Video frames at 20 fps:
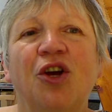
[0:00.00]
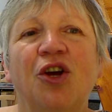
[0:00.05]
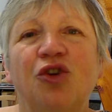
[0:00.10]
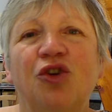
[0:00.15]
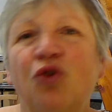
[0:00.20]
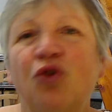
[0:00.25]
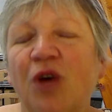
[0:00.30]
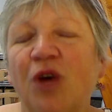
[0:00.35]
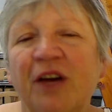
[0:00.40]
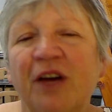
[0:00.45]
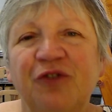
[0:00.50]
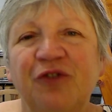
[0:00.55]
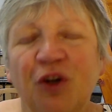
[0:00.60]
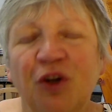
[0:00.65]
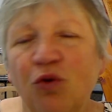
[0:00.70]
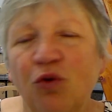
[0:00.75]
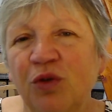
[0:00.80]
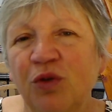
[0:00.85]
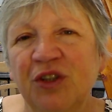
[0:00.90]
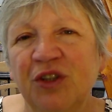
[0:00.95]
You have to
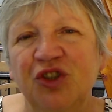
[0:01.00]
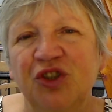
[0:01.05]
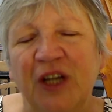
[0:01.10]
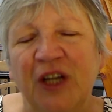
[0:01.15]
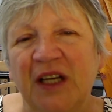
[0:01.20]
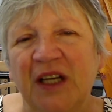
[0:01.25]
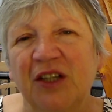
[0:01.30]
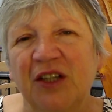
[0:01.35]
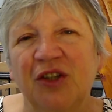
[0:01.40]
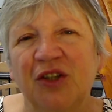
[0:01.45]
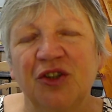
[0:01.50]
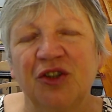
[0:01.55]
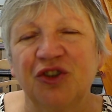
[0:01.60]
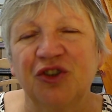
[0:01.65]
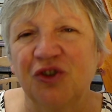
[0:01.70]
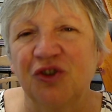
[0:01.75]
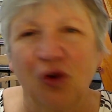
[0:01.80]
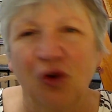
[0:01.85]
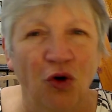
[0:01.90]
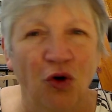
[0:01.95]
go and check your
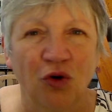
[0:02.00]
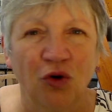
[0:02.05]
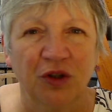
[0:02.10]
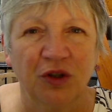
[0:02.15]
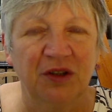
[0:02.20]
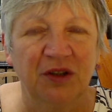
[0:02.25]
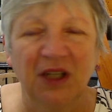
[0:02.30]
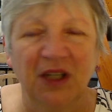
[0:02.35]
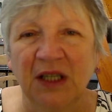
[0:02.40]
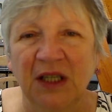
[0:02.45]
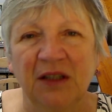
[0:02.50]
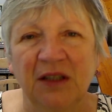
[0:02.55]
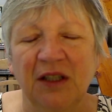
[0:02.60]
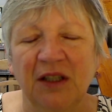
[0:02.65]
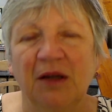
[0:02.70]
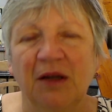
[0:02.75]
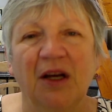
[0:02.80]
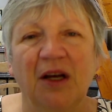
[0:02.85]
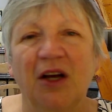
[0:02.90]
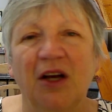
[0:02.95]
stock
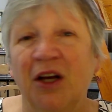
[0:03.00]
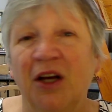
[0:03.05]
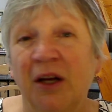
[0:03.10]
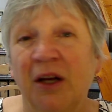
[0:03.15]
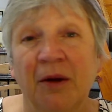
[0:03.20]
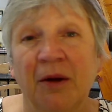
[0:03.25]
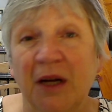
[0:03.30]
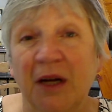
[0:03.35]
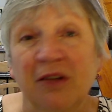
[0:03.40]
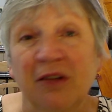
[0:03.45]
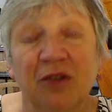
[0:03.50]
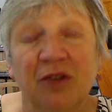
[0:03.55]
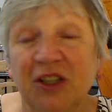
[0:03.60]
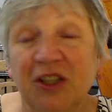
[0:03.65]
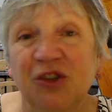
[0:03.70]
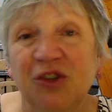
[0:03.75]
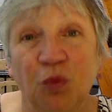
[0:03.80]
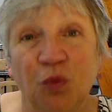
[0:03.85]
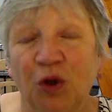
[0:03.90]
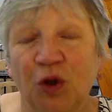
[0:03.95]
daily, at
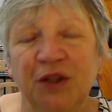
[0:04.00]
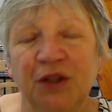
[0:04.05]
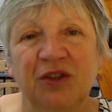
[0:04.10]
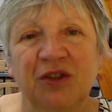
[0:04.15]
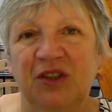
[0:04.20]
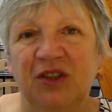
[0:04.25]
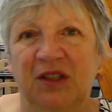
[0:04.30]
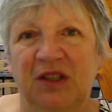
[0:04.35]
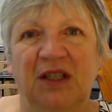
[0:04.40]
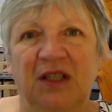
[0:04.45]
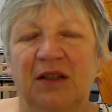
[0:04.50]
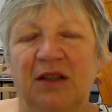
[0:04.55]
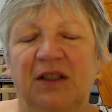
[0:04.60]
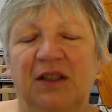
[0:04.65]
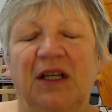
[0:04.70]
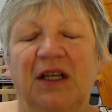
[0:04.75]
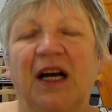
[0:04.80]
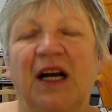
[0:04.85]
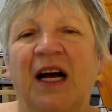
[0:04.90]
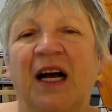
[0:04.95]
least once
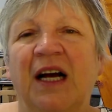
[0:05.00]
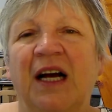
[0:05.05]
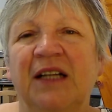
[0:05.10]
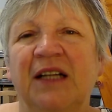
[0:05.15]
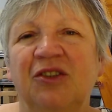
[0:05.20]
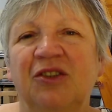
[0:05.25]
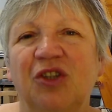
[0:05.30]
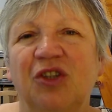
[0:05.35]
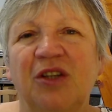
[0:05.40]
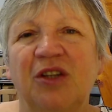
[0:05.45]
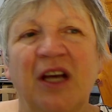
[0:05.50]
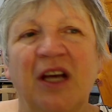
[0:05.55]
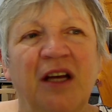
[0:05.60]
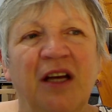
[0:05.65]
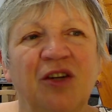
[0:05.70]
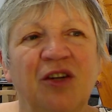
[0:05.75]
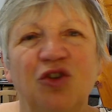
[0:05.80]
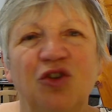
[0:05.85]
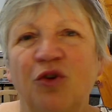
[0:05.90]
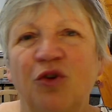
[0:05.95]
daily, and
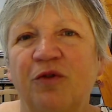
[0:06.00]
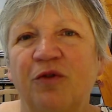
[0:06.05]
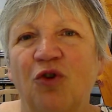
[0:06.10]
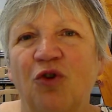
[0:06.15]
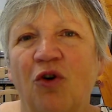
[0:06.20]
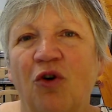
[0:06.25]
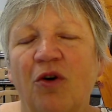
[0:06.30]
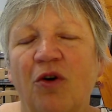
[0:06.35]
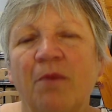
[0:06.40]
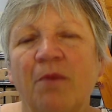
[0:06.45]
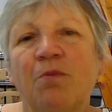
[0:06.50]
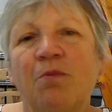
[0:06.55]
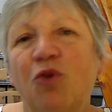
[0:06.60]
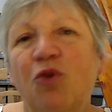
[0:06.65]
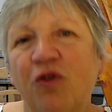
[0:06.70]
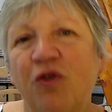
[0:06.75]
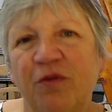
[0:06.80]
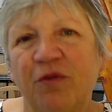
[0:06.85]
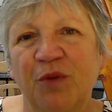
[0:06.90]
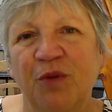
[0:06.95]
then you've got
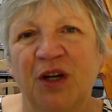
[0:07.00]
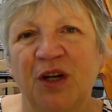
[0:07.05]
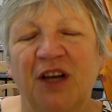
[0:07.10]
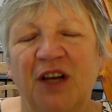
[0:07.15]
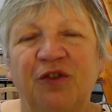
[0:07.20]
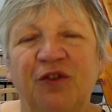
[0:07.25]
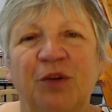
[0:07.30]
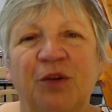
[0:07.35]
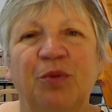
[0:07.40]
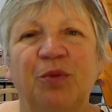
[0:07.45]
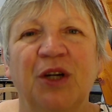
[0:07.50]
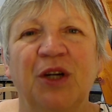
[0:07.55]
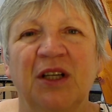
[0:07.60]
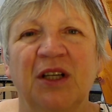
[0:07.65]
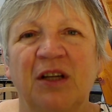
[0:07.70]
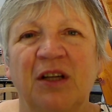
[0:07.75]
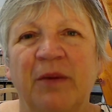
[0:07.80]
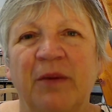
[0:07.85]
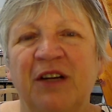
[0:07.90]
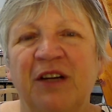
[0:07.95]
movement if you're bringing
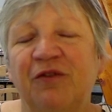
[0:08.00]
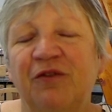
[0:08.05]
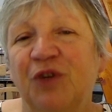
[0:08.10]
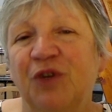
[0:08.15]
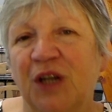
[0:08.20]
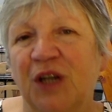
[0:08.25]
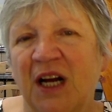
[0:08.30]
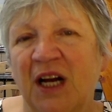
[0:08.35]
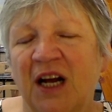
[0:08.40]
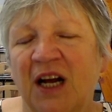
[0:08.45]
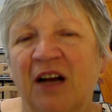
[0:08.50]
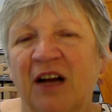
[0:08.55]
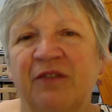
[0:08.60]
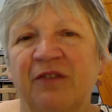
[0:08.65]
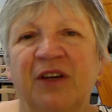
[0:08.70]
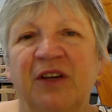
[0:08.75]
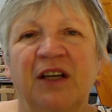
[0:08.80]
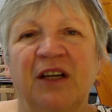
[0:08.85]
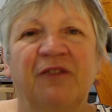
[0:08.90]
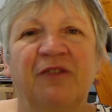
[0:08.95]
them in for
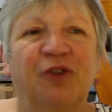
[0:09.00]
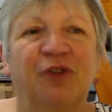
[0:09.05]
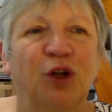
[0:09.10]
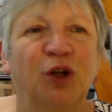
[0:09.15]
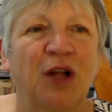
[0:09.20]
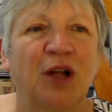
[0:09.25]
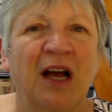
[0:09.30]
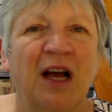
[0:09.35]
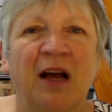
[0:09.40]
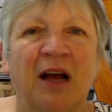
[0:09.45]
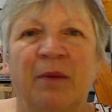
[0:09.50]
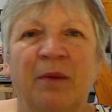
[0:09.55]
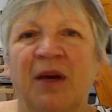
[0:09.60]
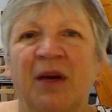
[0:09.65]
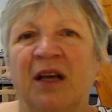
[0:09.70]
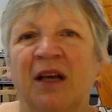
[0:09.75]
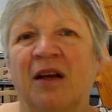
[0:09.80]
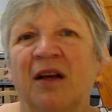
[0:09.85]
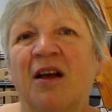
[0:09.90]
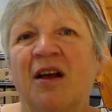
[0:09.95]
calving, for
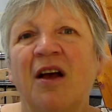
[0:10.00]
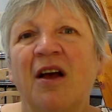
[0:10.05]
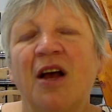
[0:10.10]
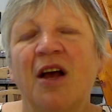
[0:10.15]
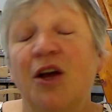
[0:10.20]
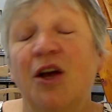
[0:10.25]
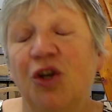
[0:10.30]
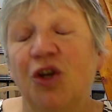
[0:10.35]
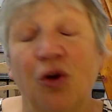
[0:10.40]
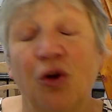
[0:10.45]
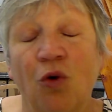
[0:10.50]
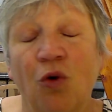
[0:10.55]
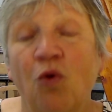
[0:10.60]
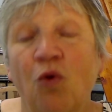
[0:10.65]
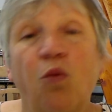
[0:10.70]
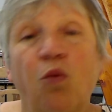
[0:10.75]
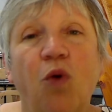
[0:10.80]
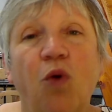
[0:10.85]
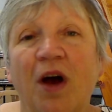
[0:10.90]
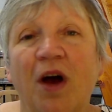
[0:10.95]
lambing,
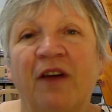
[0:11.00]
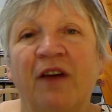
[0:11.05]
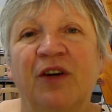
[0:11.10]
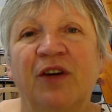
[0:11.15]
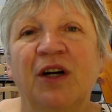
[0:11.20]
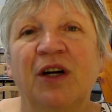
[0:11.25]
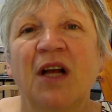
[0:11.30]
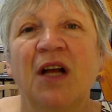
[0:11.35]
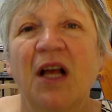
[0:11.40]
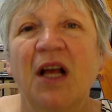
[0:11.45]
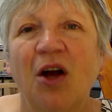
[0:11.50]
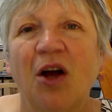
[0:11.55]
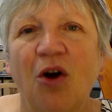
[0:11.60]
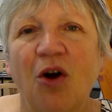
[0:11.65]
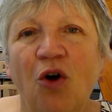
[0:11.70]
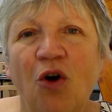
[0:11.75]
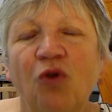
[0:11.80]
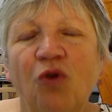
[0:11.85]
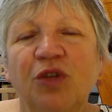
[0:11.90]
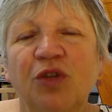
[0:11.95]
whatever.
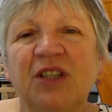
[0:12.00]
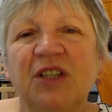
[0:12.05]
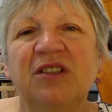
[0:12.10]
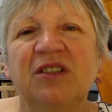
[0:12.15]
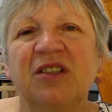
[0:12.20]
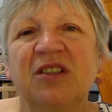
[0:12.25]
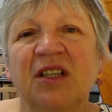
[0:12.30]
All these